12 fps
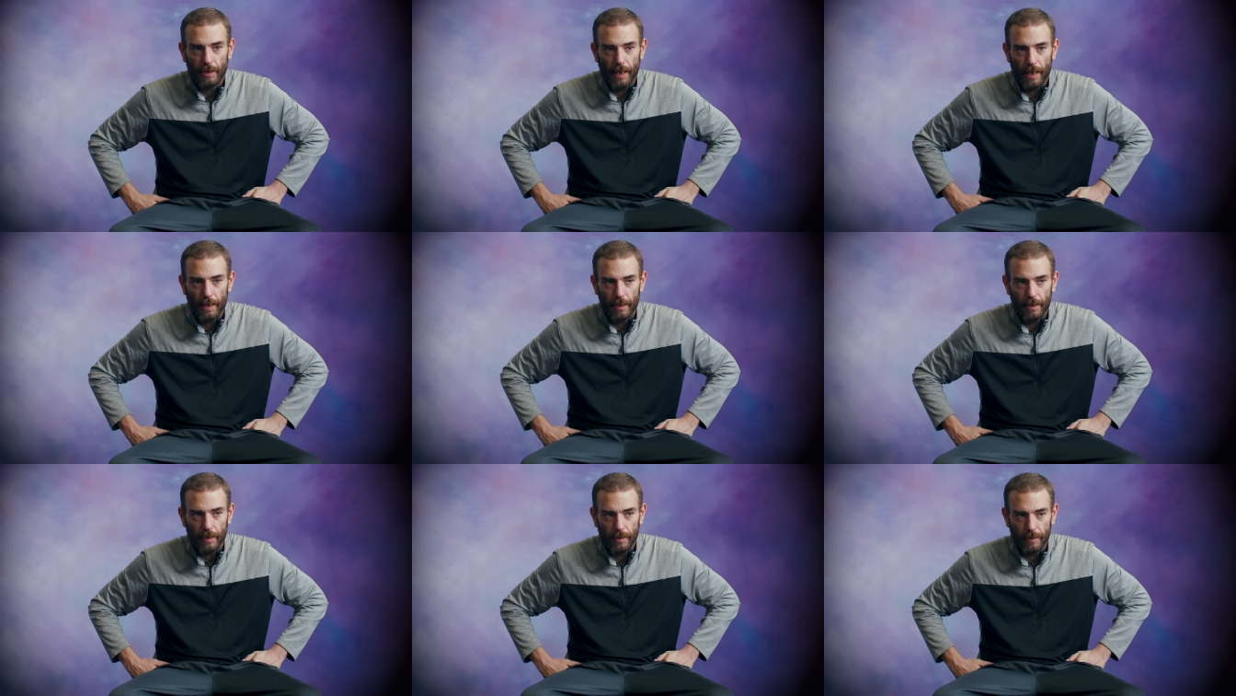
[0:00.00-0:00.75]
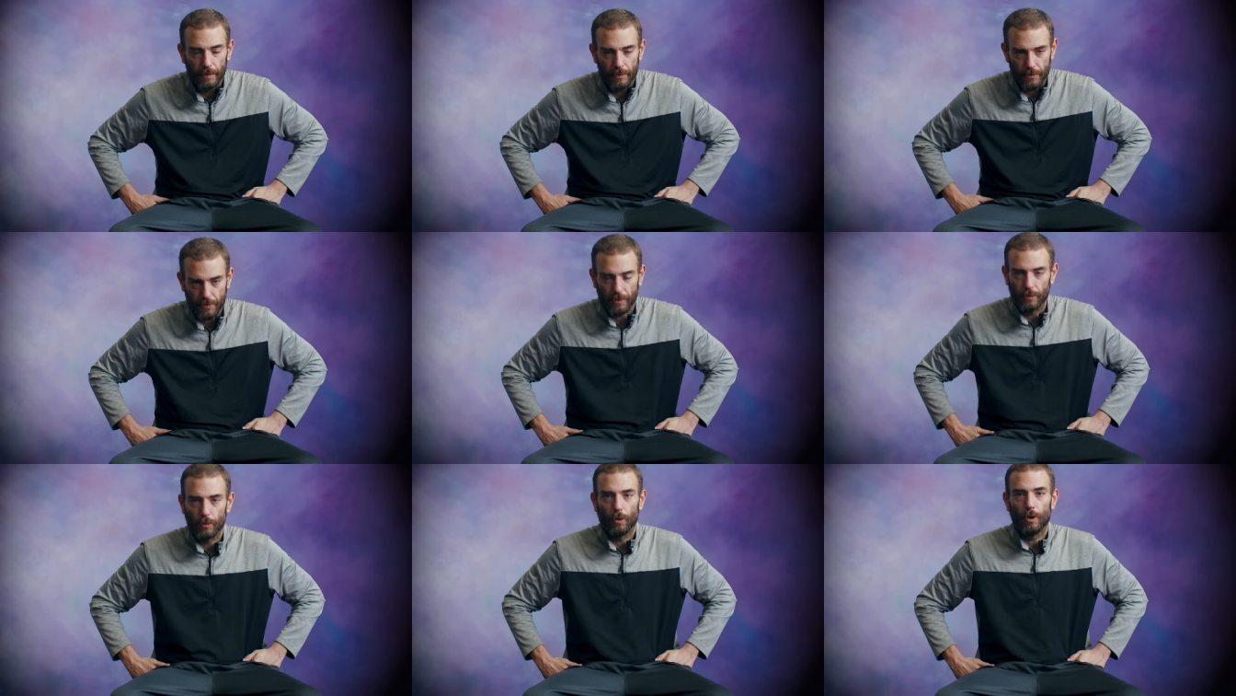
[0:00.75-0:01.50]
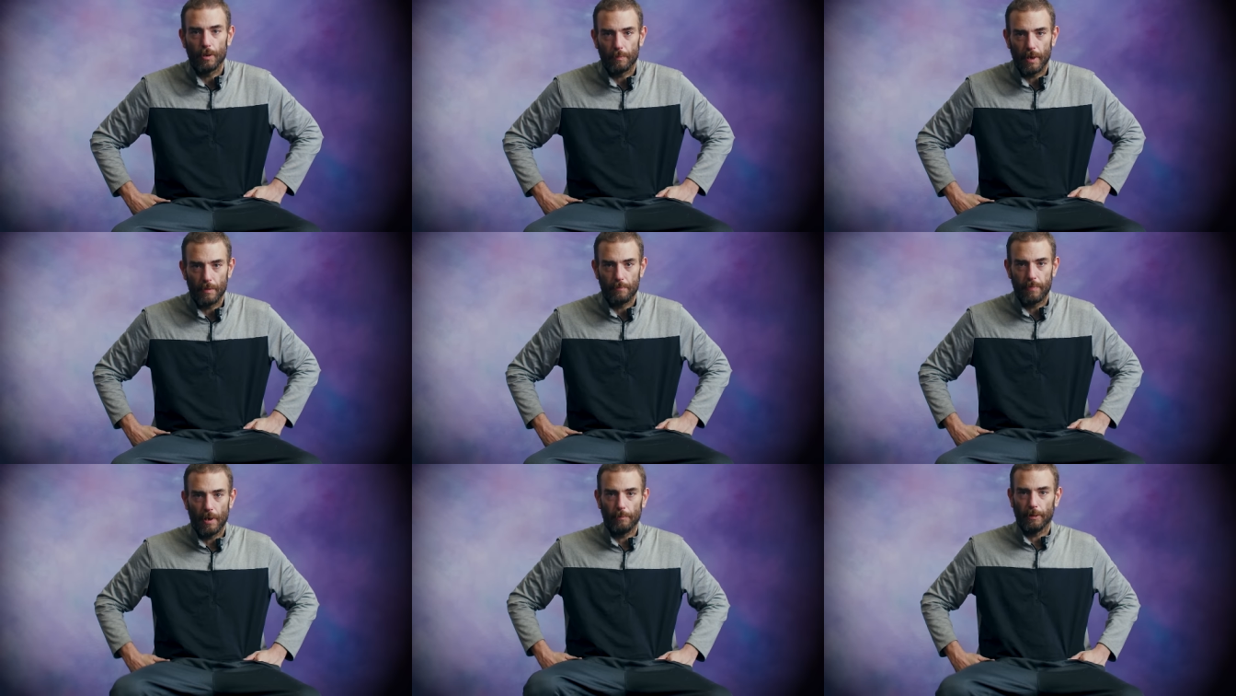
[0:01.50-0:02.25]
at and just ignored by
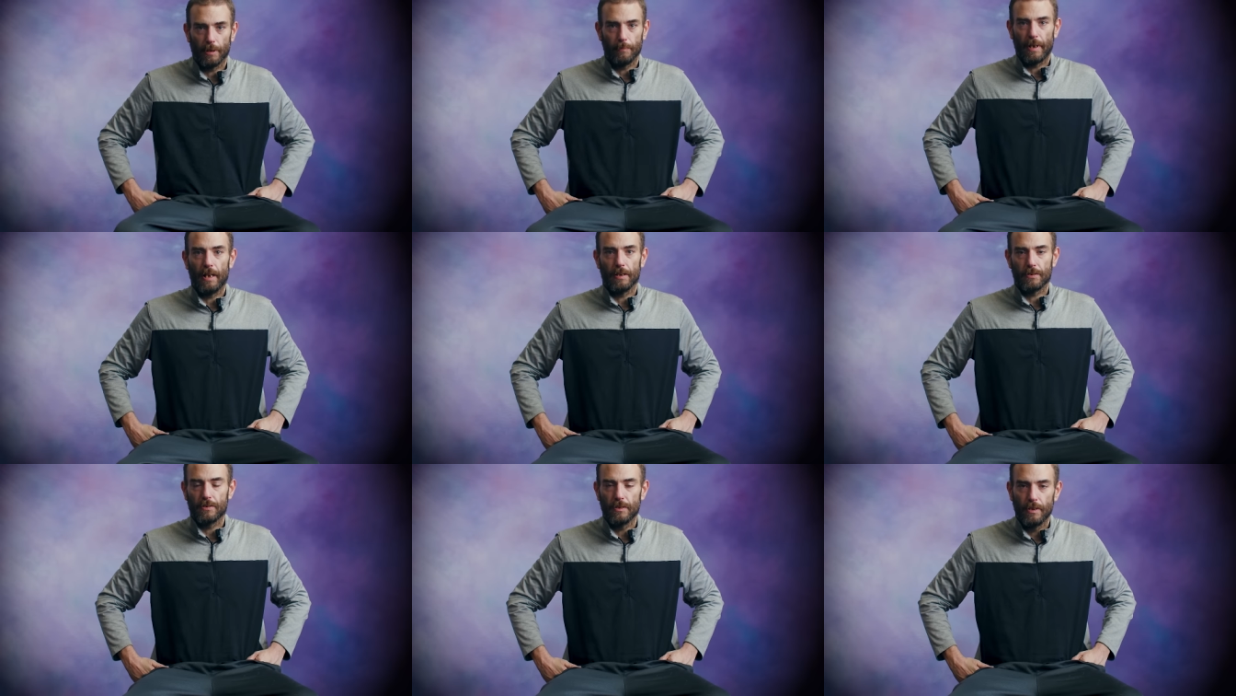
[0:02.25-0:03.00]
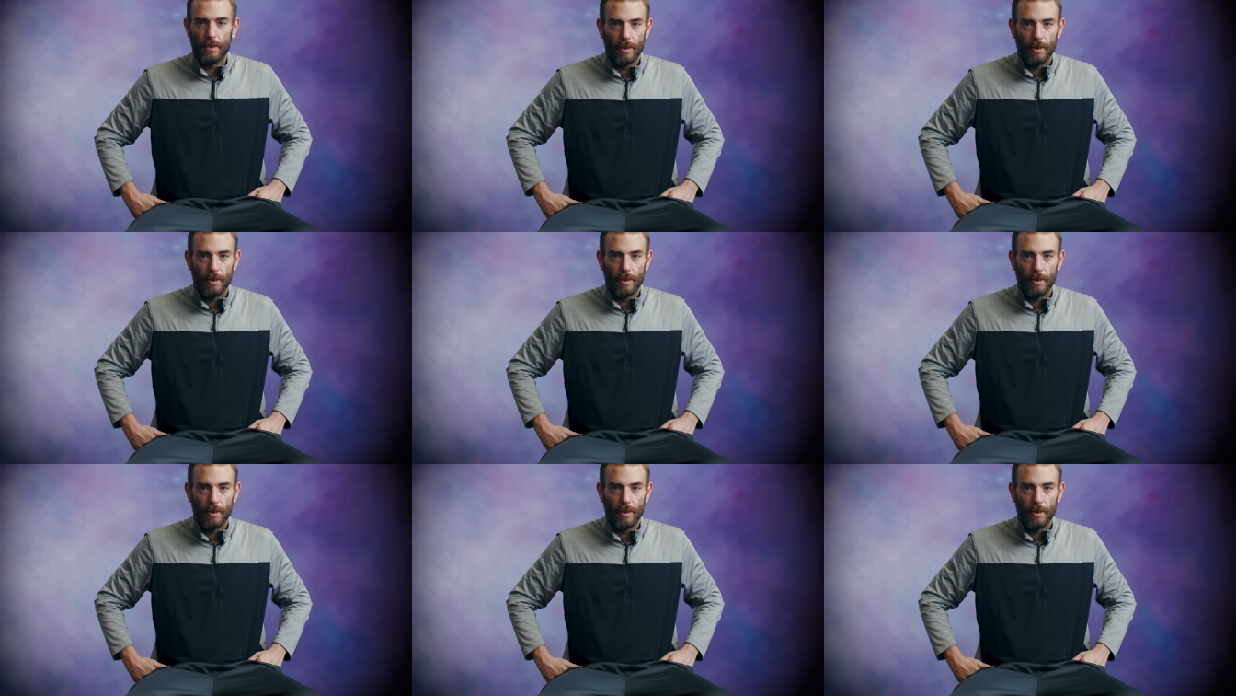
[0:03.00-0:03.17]
public and mass.